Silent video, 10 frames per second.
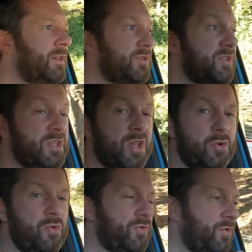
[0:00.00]
There's
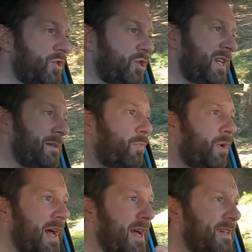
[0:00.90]
no sort of cheap
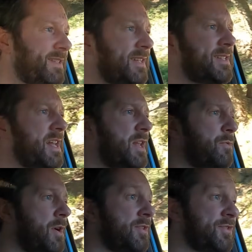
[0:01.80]
plastics
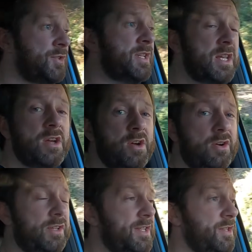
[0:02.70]
anywhere, certainly
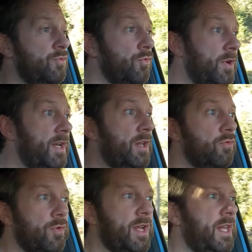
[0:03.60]
unless you
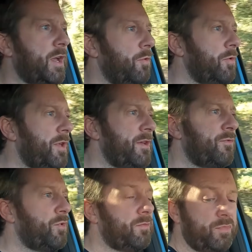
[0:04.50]
really go looking
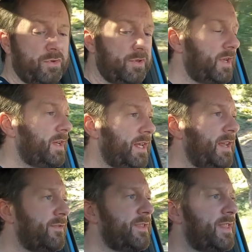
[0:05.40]
for it. But
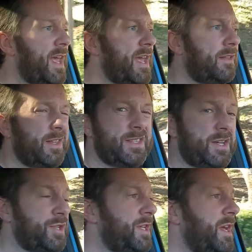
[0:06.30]
even then, it's
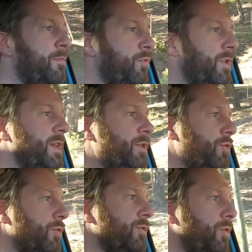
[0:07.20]
actually a pretty
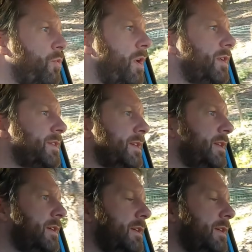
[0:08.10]
good quality.